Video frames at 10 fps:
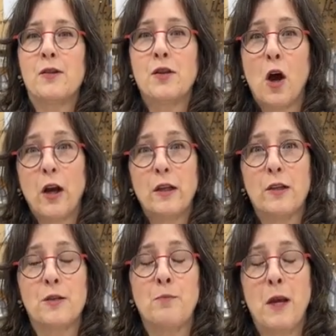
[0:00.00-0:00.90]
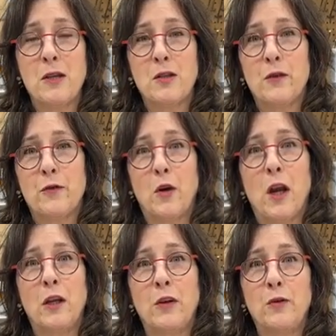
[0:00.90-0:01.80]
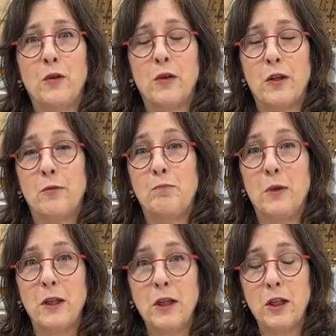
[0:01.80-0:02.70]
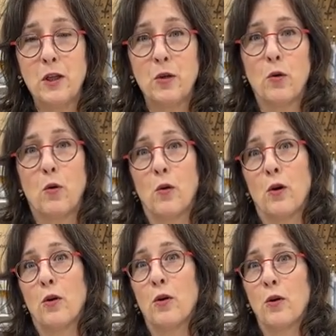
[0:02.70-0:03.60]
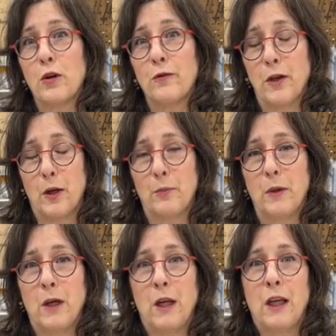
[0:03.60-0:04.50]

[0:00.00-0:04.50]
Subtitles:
Scott is amazing. For any of you that have been here or heard of him,